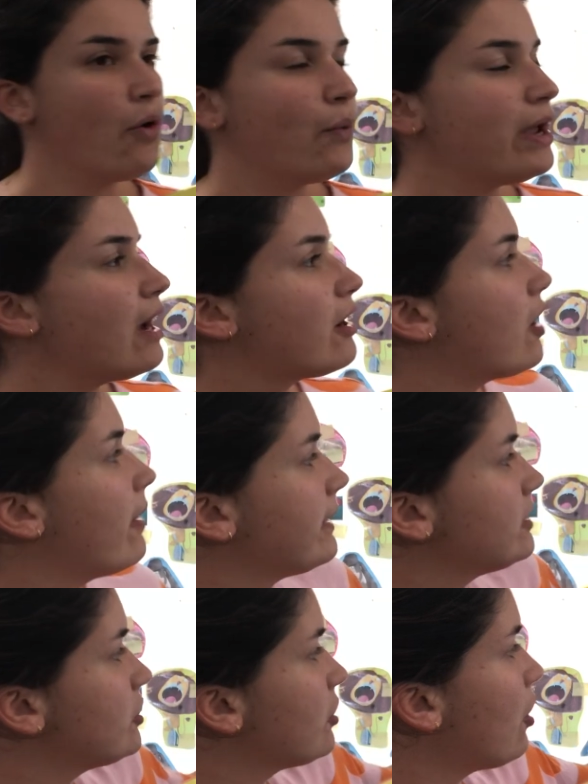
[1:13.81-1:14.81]
We are
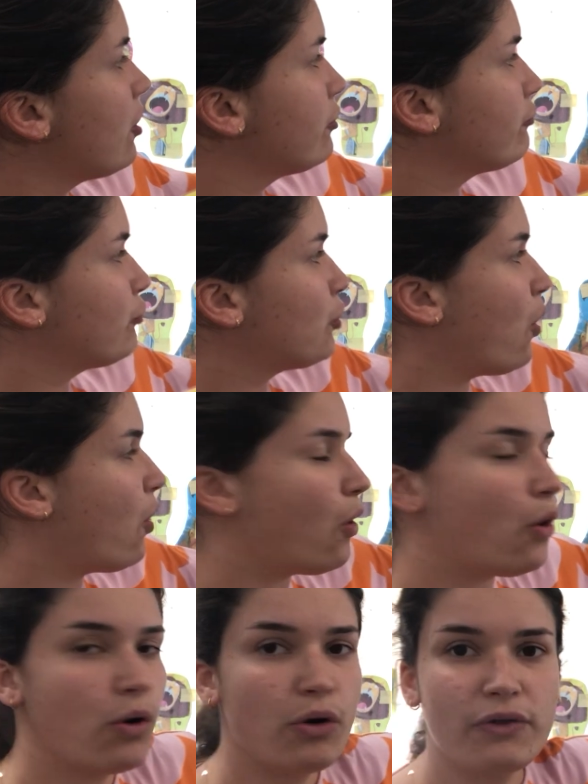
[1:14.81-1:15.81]
going to go through
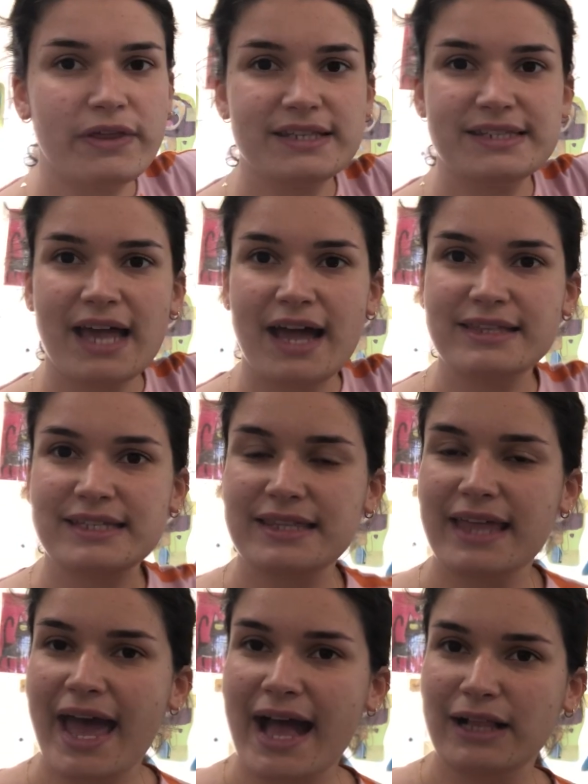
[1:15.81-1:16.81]
all the sounds in
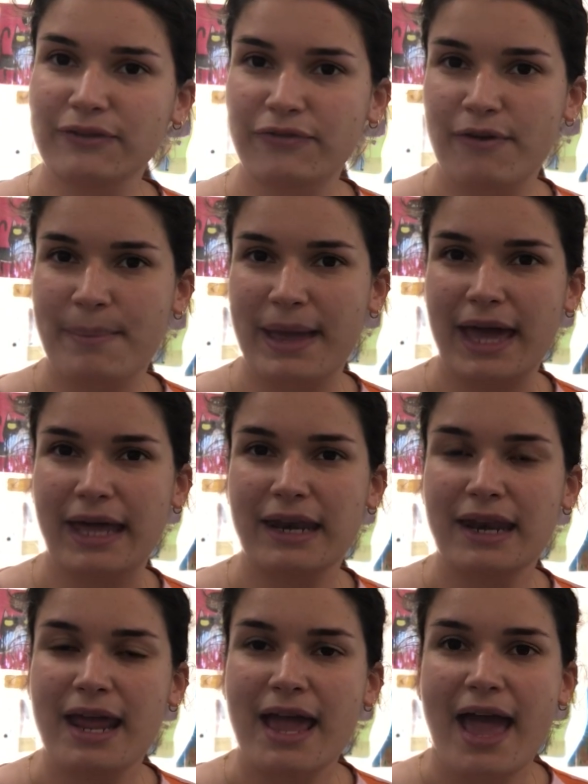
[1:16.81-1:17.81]
the alphabet
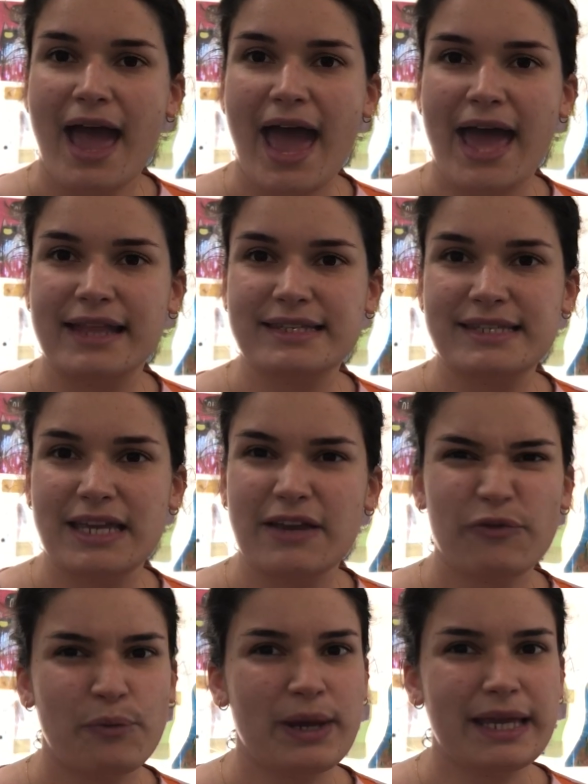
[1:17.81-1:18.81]
and see
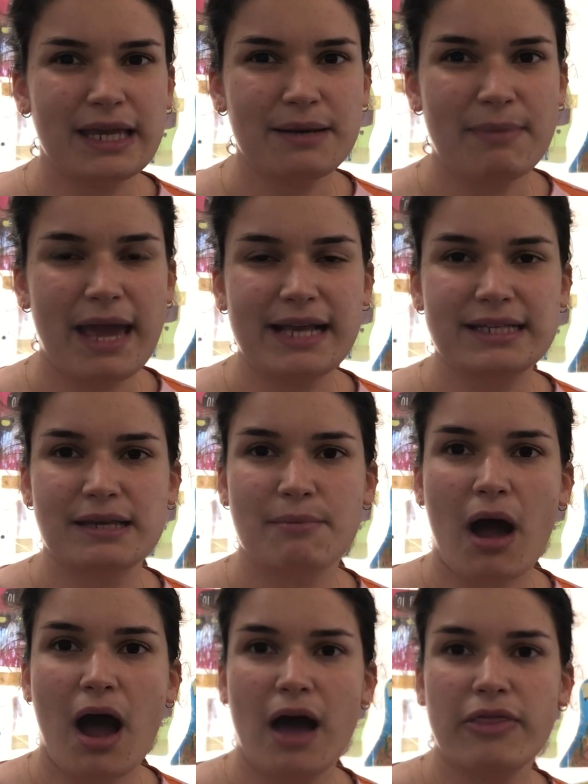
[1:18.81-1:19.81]
if we can make some
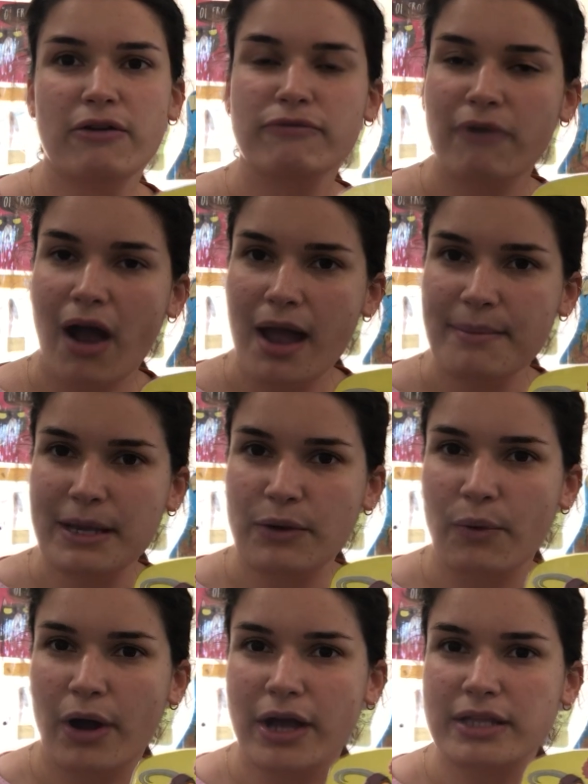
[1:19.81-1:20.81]
other rhyming
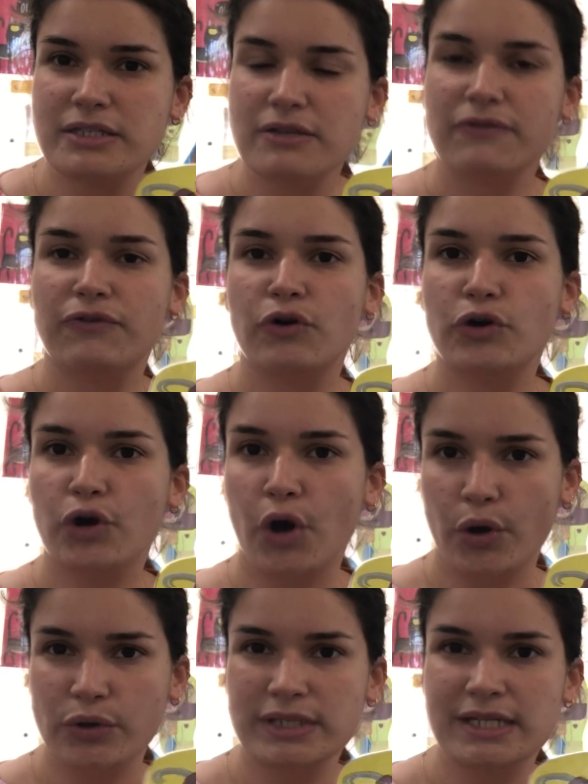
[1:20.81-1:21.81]
words for
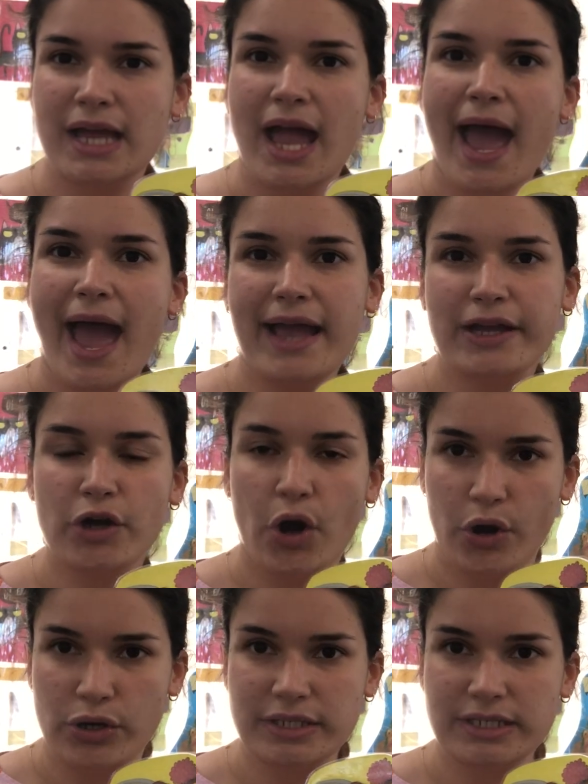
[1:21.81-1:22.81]
goat and
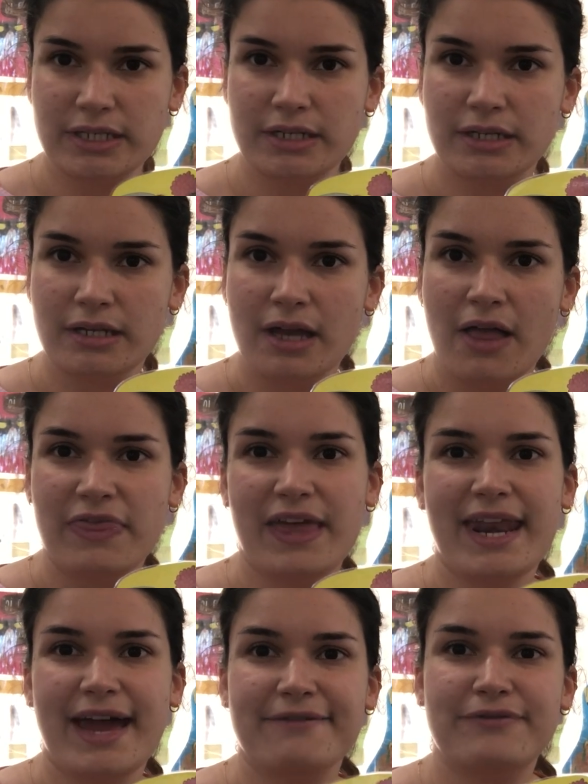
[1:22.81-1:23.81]
coat
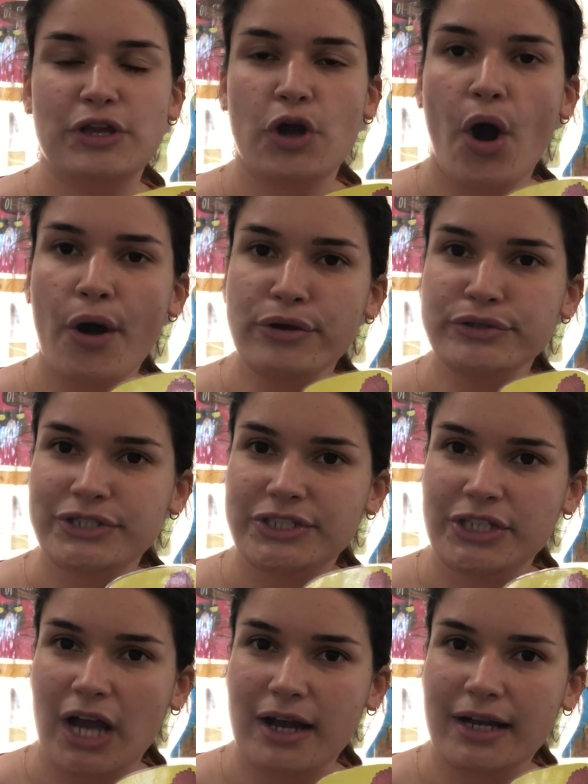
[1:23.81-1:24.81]
that have the oat
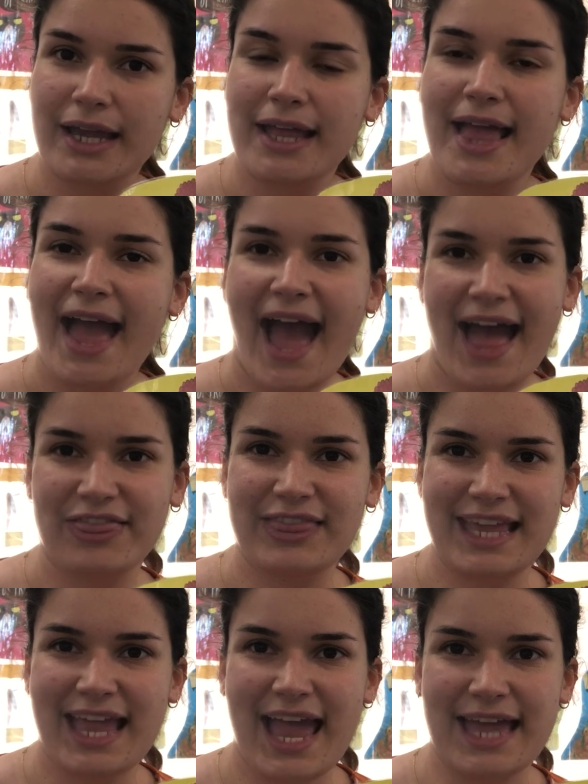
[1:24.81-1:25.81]
chunk at
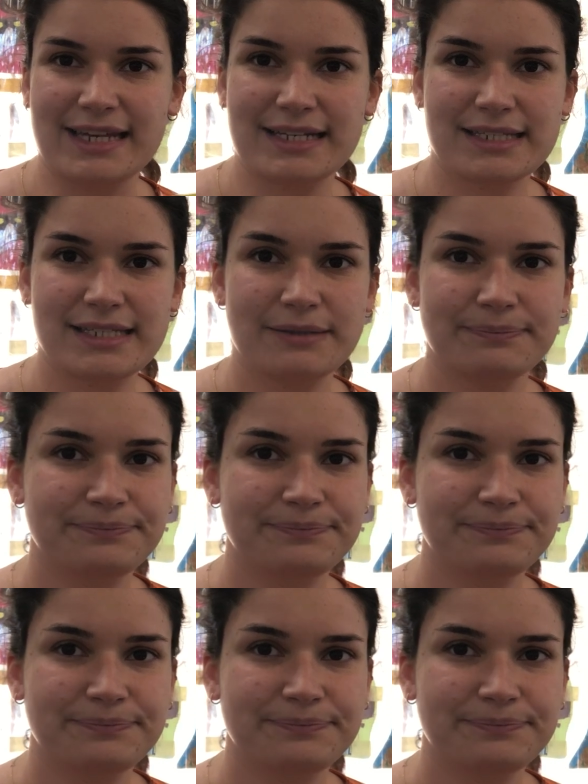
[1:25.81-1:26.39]
the end.